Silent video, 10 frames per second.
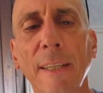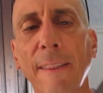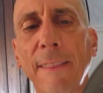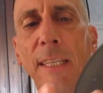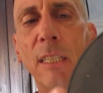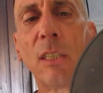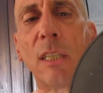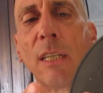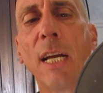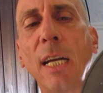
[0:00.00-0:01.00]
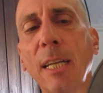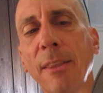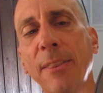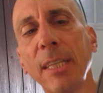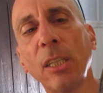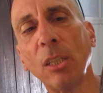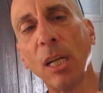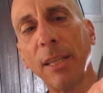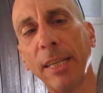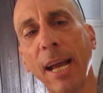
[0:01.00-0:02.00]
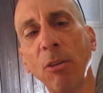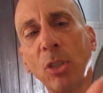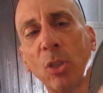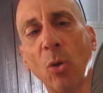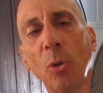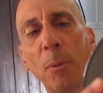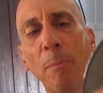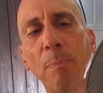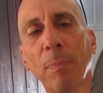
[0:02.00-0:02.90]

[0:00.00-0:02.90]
thinner thinner on the outsole.